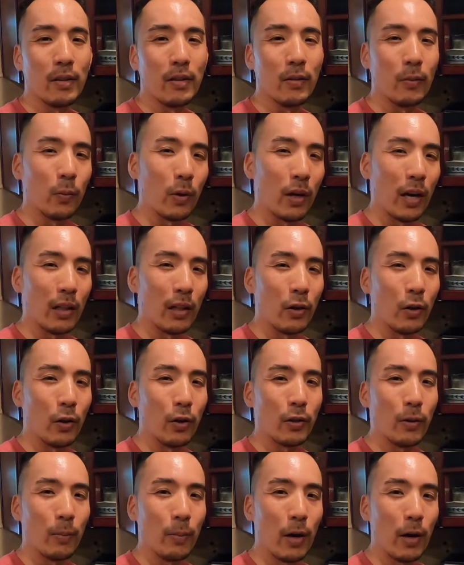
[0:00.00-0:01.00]
what I
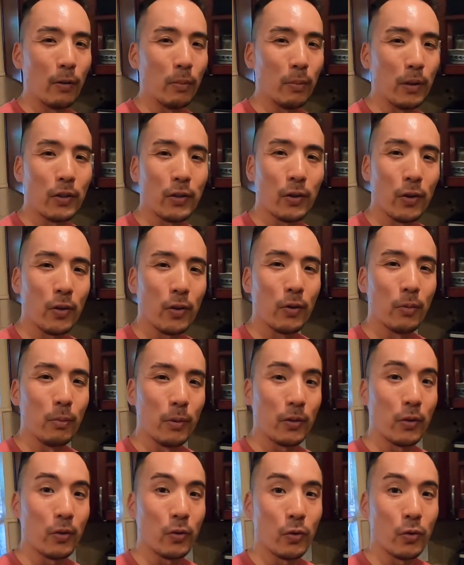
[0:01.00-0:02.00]
learned about
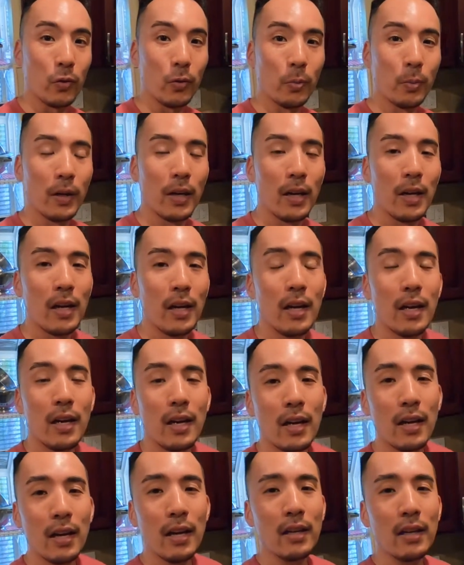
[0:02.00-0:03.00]
miso soup
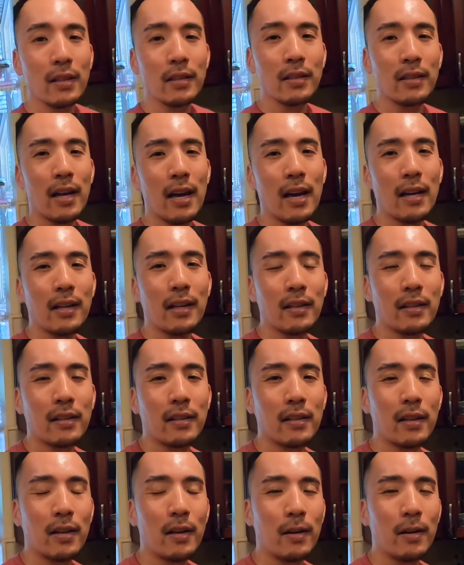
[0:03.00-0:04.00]
is that
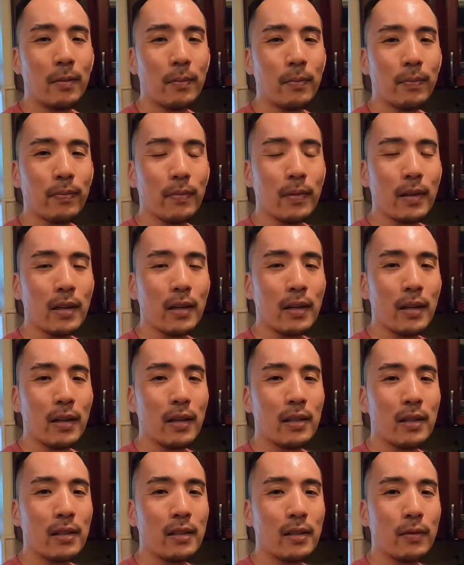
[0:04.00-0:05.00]

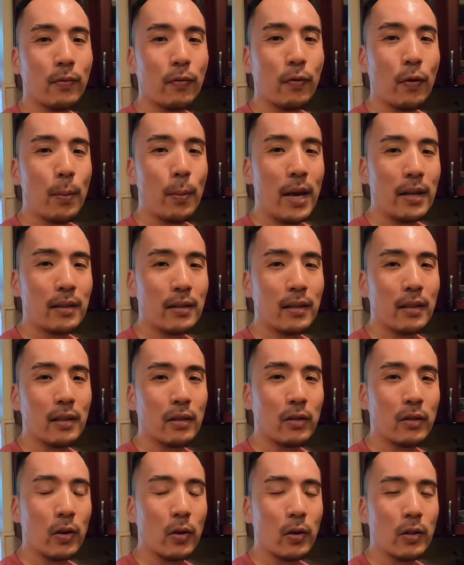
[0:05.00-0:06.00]
it's fermented,
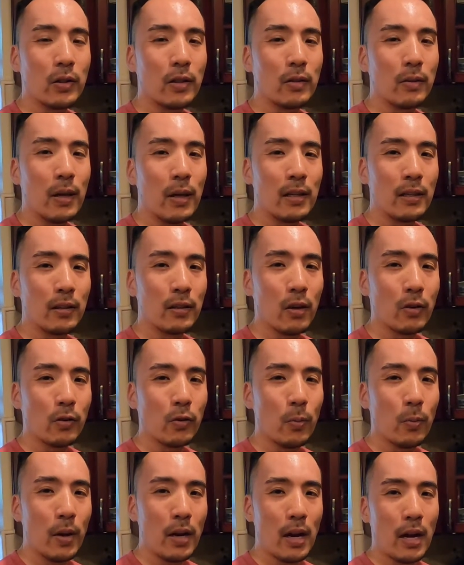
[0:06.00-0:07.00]
so it's also
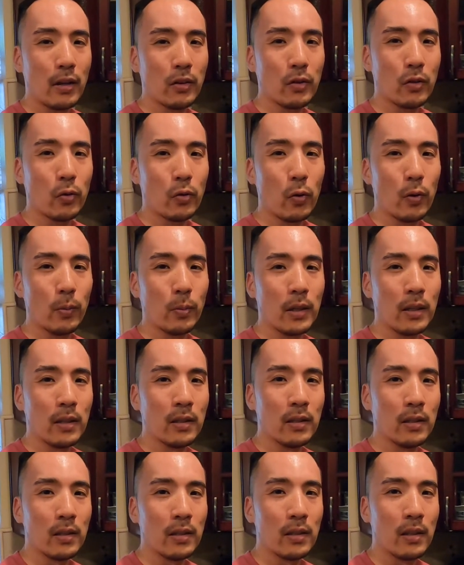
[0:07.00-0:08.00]
made out of
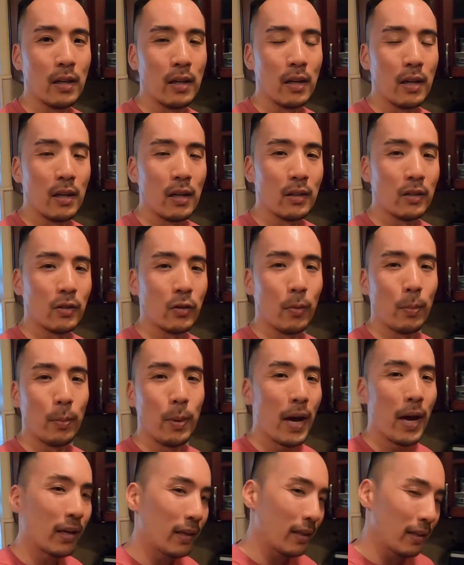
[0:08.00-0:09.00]
soybeans. So
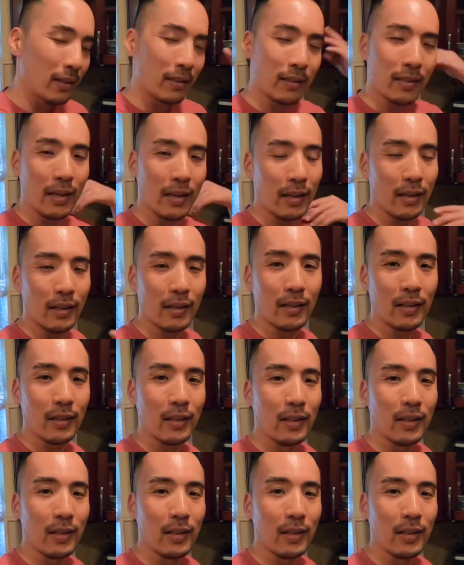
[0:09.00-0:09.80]
back in the day,